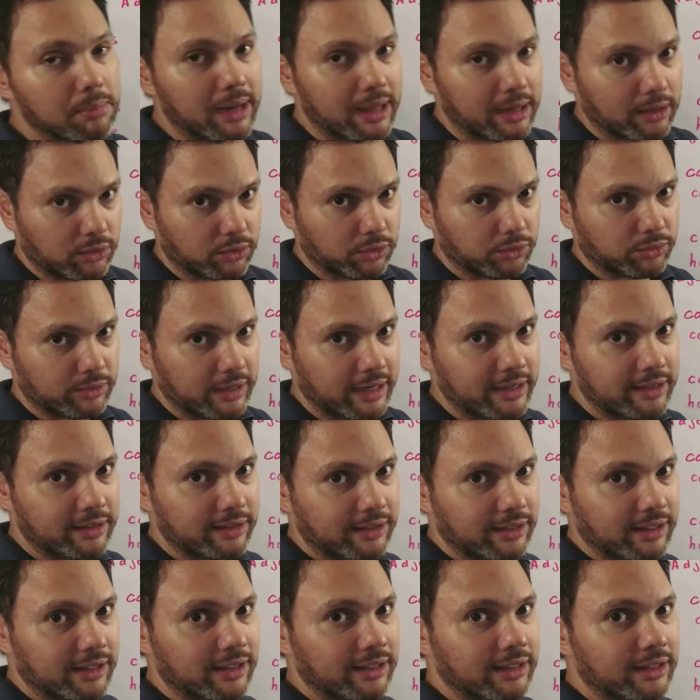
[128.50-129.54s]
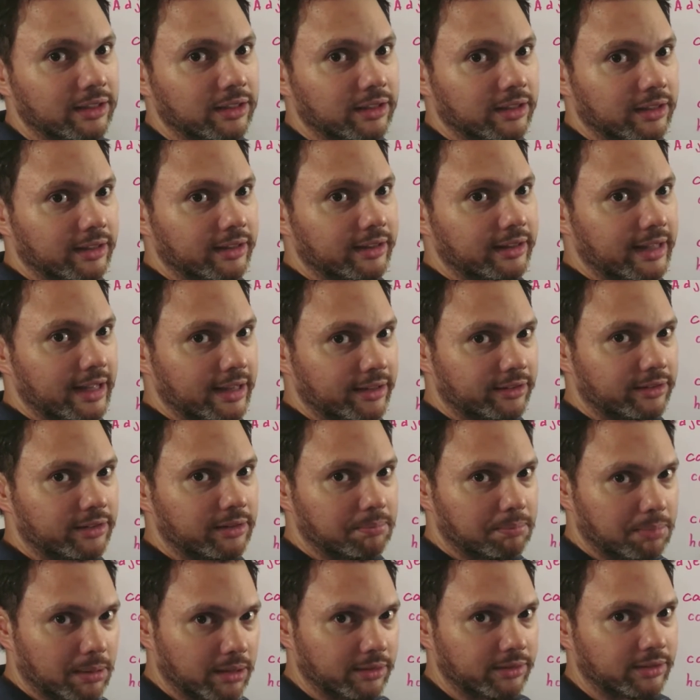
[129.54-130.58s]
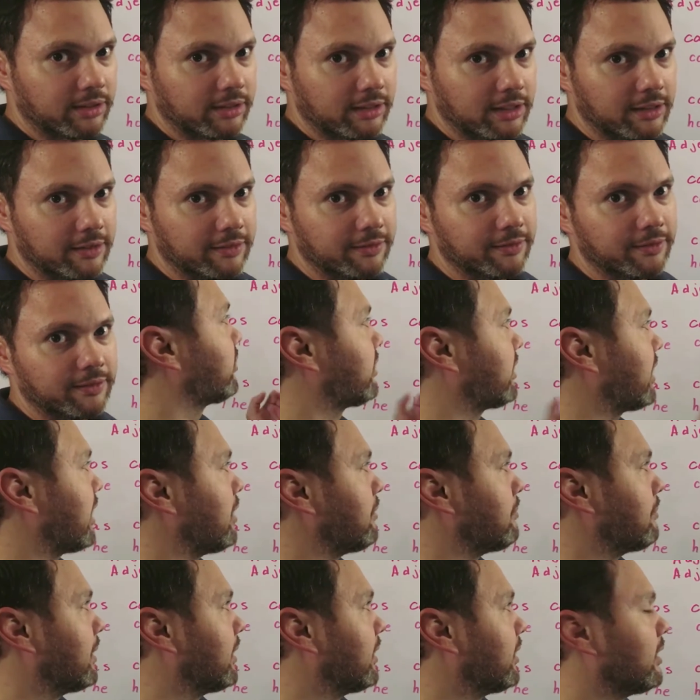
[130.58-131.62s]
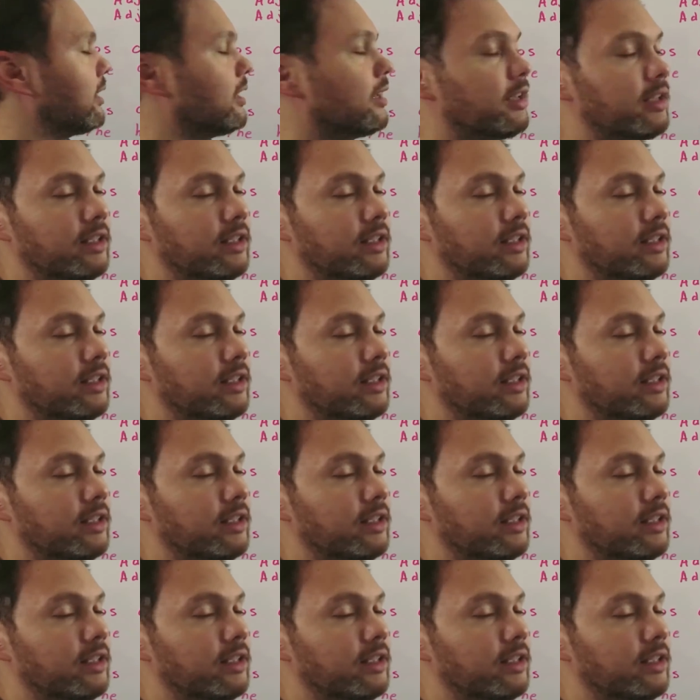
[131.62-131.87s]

blancos, right? That's the positive statement.